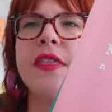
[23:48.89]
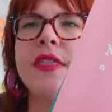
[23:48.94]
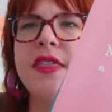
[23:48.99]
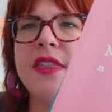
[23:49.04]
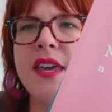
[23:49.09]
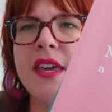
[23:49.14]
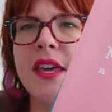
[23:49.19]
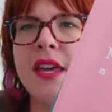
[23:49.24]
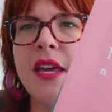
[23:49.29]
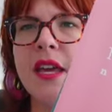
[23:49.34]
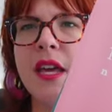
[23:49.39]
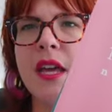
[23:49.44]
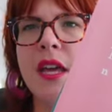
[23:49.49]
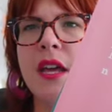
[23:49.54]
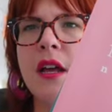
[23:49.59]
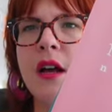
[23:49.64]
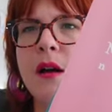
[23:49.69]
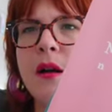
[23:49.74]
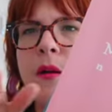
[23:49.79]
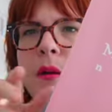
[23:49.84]

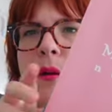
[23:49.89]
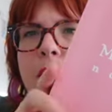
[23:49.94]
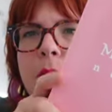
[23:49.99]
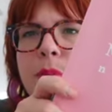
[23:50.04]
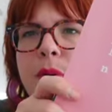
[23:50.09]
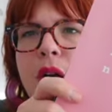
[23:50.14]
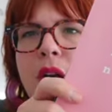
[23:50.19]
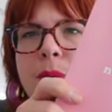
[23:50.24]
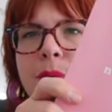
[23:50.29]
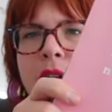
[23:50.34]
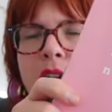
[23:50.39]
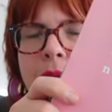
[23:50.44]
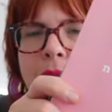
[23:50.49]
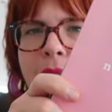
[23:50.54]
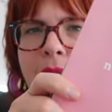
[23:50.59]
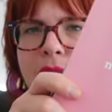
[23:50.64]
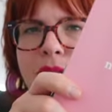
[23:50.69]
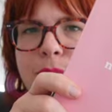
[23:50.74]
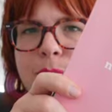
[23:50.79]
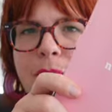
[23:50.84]
the primary
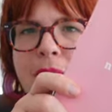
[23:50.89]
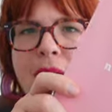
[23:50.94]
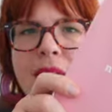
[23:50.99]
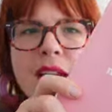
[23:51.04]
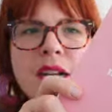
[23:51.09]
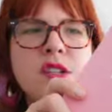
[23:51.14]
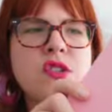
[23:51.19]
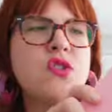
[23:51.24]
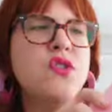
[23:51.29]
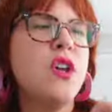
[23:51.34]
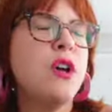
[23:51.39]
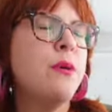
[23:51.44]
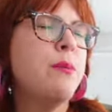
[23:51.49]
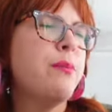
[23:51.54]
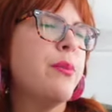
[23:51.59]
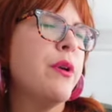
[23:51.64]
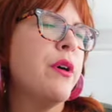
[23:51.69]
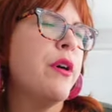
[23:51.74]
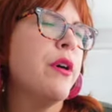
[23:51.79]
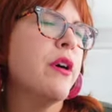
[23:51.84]
mathematics
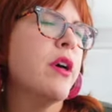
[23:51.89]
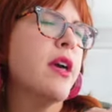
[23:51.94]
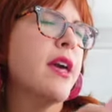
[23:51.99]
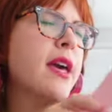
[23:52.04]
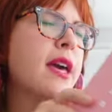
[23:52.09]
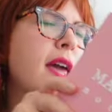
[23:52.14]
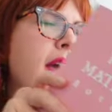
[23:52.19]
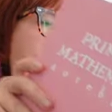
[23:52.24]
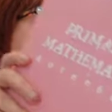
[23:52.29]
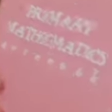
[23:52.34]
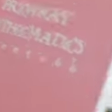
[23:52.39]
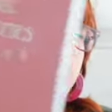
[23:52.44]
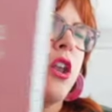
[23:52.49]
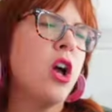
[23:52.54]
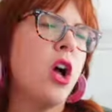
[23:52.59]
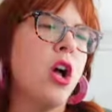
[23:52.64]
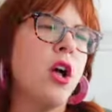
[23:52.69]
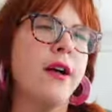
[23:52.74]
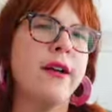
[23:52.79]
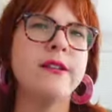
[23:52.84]
notebook, and
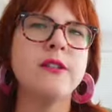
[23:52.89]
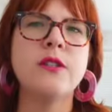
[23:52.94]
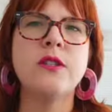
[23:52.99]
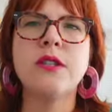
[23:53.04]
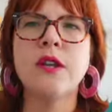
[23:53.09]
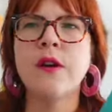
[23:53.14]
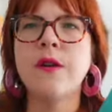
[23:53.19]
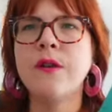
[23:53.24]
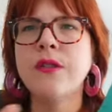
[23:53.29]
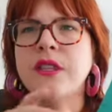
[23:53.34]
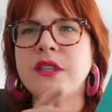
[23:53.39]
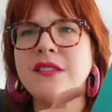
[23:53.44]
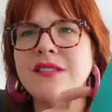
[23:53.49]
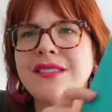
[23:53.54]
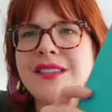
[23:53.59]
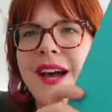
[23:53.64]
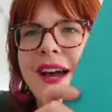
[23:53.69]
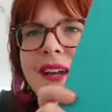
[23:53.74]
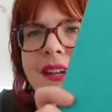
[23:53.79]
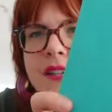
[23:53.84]
also the
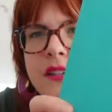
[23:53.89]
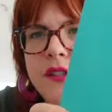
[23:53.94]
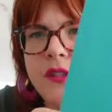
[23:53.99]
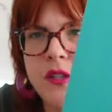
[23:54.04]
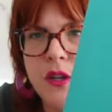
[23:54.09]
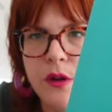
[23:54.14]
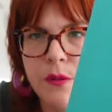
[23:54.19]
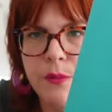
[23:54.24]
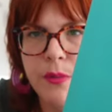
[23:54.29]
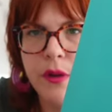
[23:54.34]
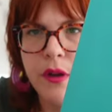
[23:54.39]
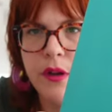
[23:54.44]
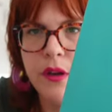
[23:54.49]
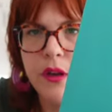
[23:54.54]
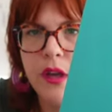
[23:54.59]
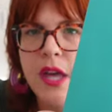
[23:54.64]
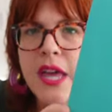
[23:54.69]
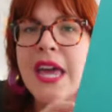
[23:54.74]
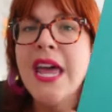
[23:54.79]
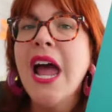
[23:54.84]
science notebook.
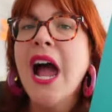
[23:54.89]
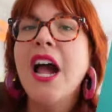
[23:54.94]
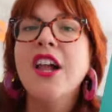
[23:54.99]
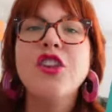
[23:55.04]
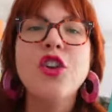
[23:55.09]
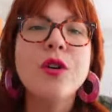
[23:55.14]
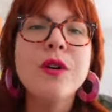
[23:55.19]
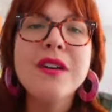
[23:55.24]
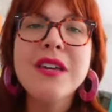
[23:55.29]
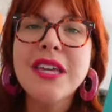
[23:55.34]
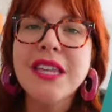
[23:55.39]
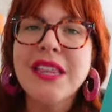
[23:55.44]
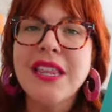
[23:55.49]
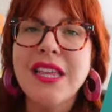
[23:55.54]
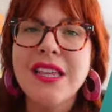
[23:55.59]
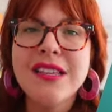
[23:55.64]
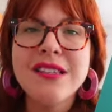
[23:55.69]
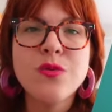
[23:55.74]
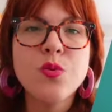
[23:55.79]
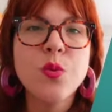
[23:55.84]
And you can get
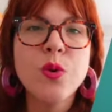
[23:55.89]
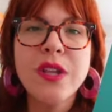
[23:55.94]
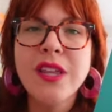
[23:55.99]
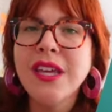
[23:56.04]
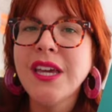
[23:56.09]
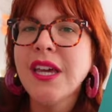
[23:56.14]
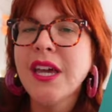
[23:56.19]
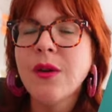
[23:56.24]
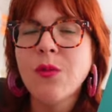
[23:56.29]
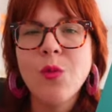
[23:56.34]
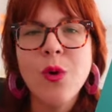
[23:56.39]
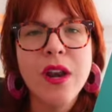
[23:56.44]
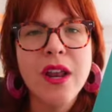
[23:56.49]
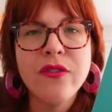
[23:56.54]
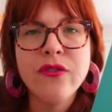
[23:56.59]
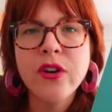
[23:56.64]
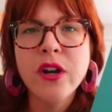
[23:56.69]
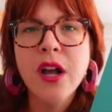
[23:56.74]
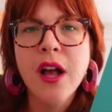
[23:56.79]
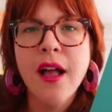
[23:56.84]
these really in
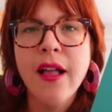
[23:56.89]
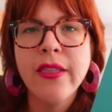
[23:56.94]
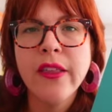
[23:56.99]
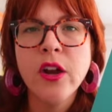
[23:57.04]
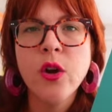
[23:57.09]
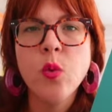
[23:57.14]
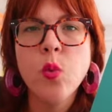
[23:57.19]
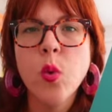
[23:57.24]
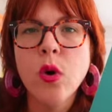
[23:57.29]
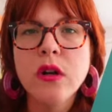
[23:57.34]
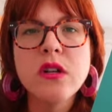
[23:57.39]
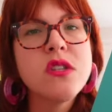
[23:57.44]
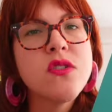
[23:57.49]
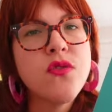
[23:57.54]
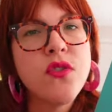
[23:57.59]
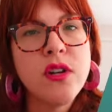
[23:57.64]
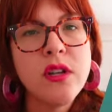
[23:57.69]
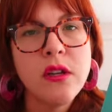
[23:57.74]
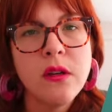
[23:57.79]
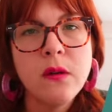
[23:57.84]
whatever color works
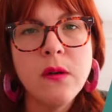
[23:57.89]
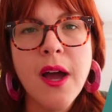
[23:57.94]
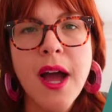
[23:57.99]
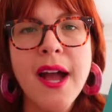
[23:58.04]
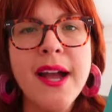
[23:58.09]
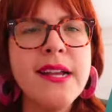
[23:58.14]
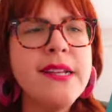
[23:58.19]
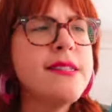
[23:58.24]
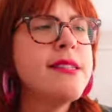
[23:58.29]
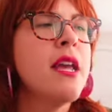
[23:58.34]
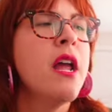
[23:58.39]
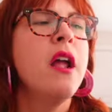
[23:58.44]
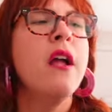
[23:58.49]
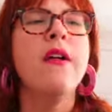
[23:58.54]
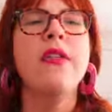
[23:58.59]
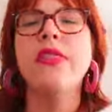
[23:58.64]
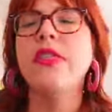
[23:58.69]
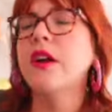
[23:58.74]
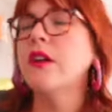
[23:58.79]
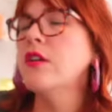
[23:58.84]
for you guys.
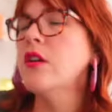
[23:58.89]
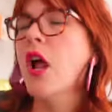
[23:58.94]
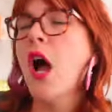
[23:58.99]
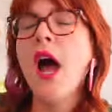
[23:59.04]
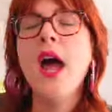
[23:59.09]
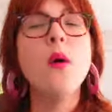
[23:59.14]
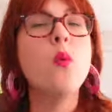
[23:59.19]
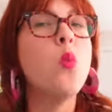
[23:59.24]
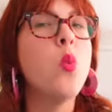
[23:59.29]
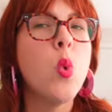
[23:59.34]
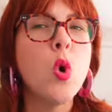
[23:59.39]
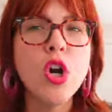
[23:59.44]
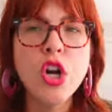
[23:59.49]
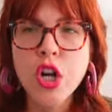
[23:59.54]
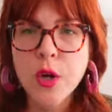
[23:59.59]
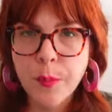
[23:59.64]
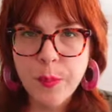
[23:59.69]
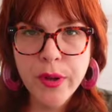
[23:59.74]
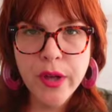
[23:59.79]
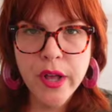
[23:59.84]
They're not
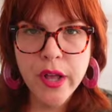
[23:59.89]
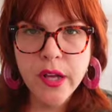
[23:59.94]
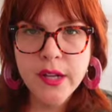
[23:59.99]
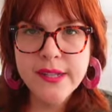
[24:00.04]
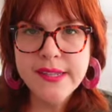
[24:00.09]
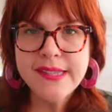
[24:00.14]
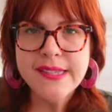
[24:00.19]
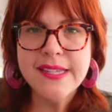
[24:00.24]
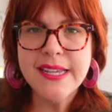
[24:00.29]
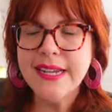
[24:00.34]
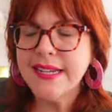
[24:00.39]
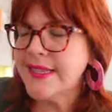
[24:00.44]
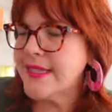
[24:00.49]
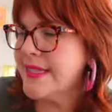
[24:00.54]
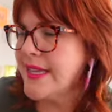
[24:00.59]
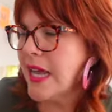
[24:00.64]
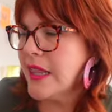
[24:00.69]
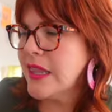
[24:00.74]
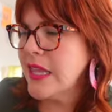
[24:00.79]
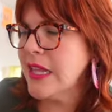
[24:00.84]
workbooks, it's
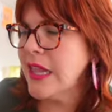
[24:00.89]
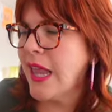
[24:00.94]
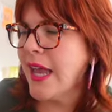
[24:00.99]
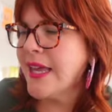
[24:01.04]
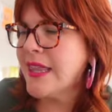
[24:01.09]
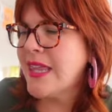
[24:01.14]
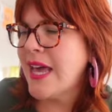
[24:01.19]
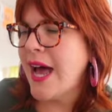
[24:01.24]
nothing like